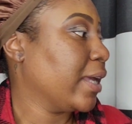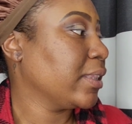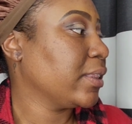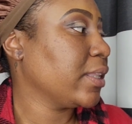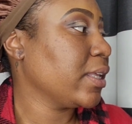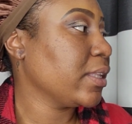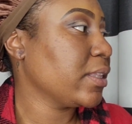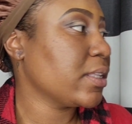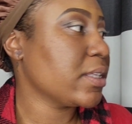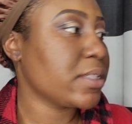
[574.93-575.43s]
I
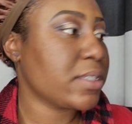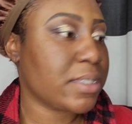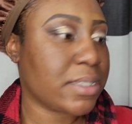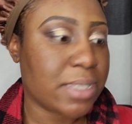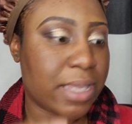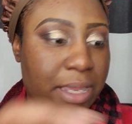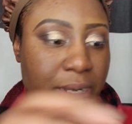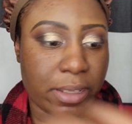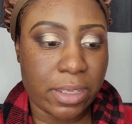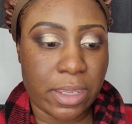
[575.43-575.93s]
think this
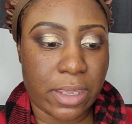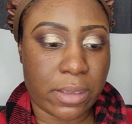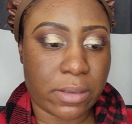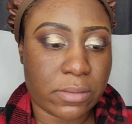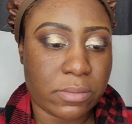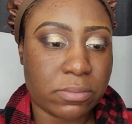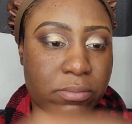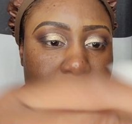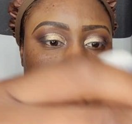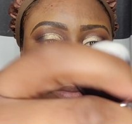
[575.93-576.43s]
set, yeah,
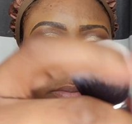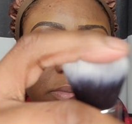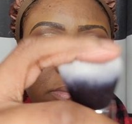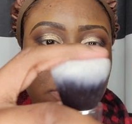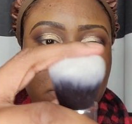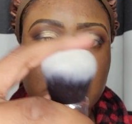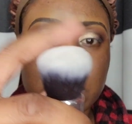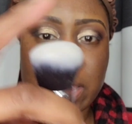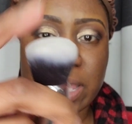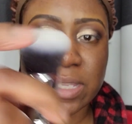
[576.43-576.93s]

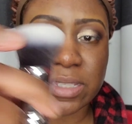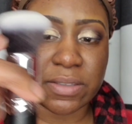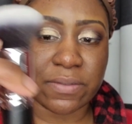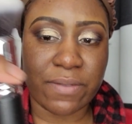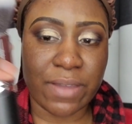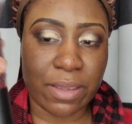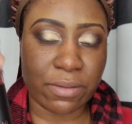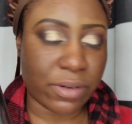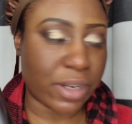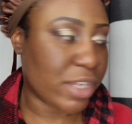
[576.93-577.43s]
has
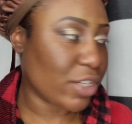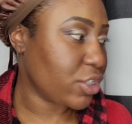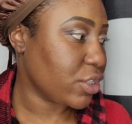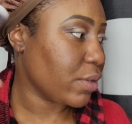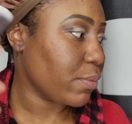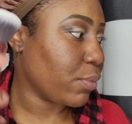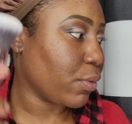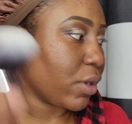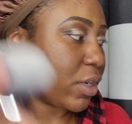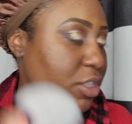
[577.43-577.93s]
a
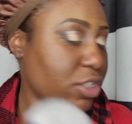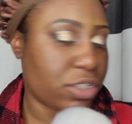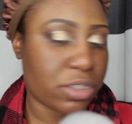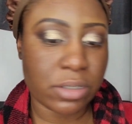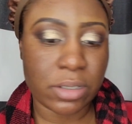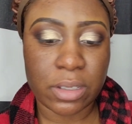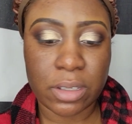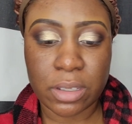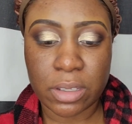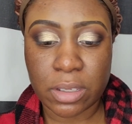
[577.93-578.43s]
foundation
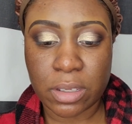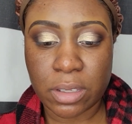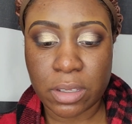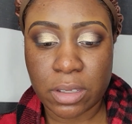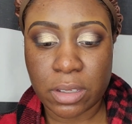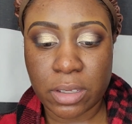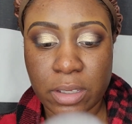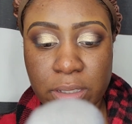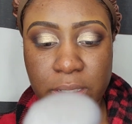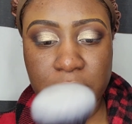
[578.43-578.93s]
brush.
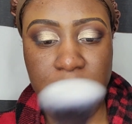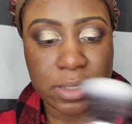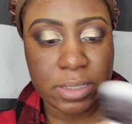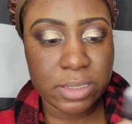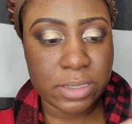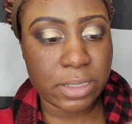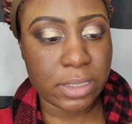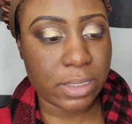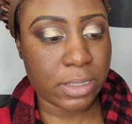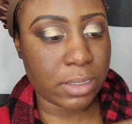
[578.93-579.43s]

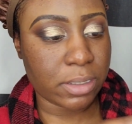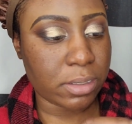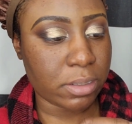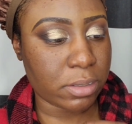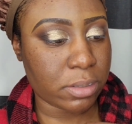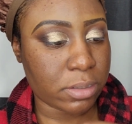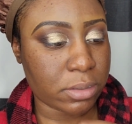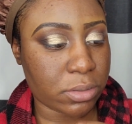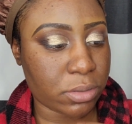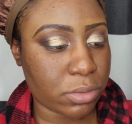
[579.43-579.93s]
This
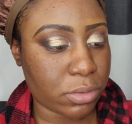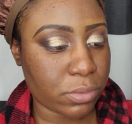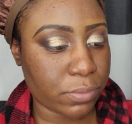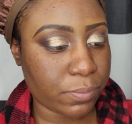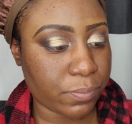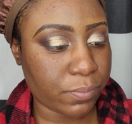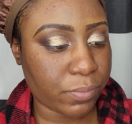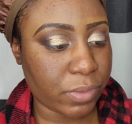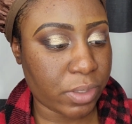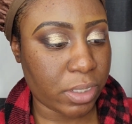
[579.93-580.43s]
is
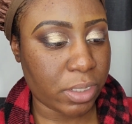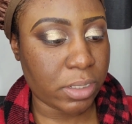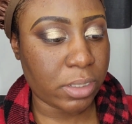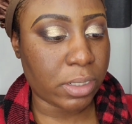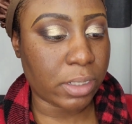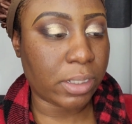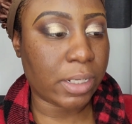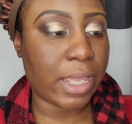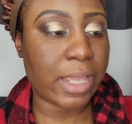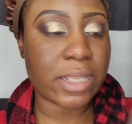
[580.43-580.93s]
the
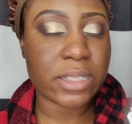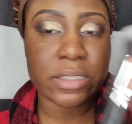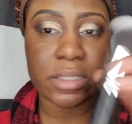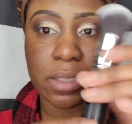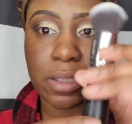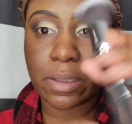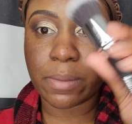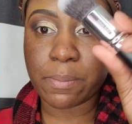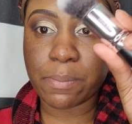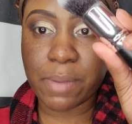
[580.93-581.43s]

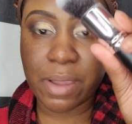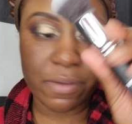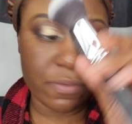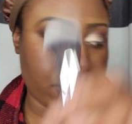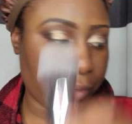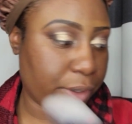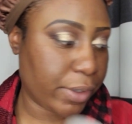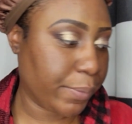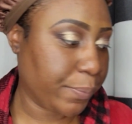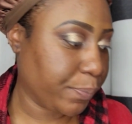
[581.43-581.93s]
Deluxe
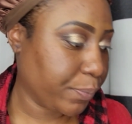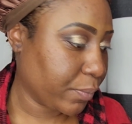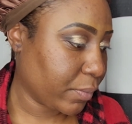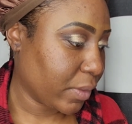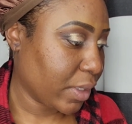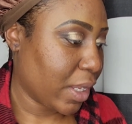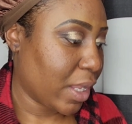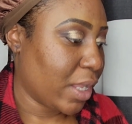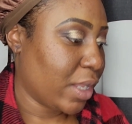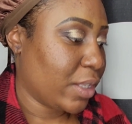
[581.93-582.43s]
Buffer.
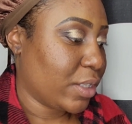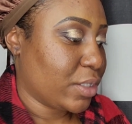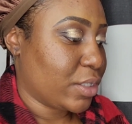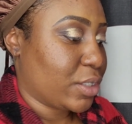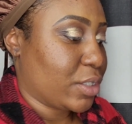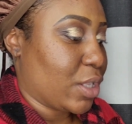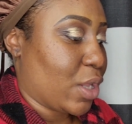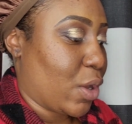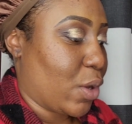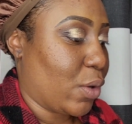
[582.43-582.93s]

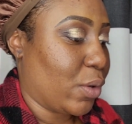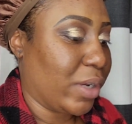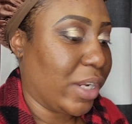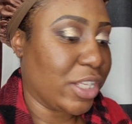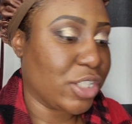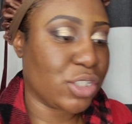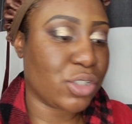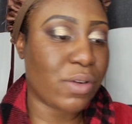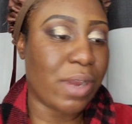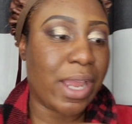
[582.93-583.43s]
So
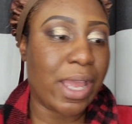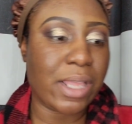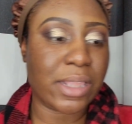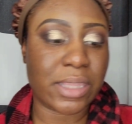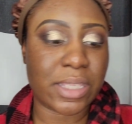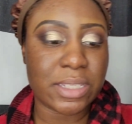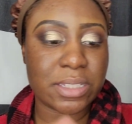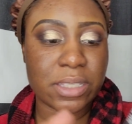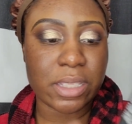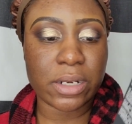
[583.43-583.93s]
let's try
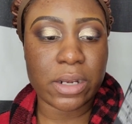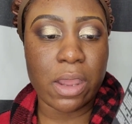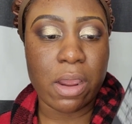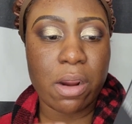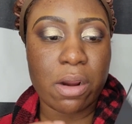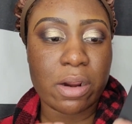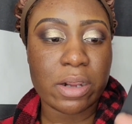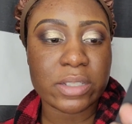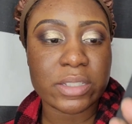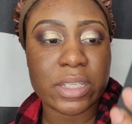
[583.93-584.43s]
out this
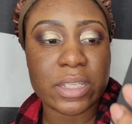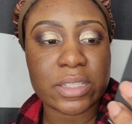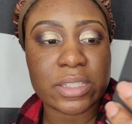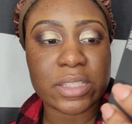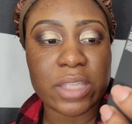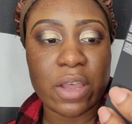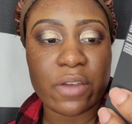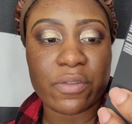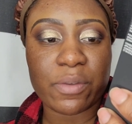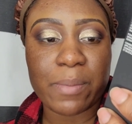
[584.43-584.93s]
NARS
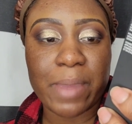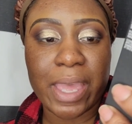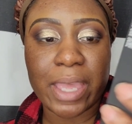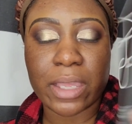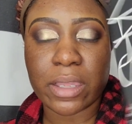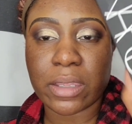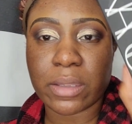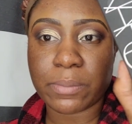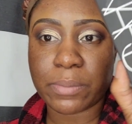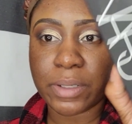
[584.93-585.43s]
Soft
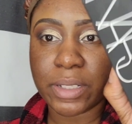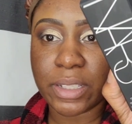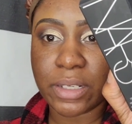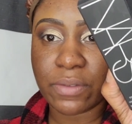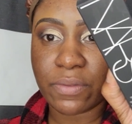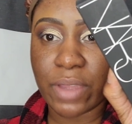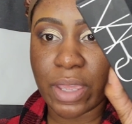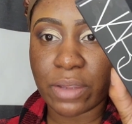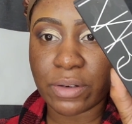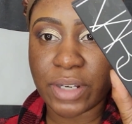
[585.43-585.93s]
Matte
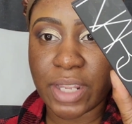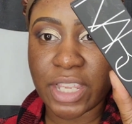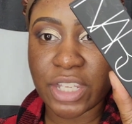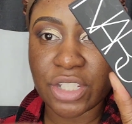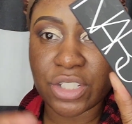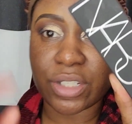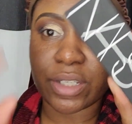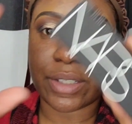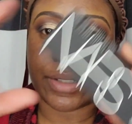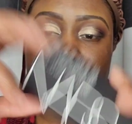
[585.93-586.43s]
Complete
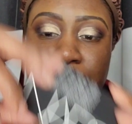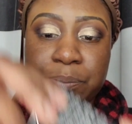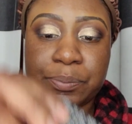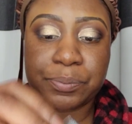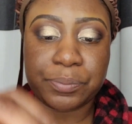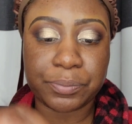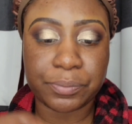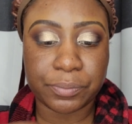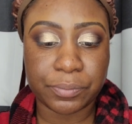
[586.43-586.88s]
Foundation.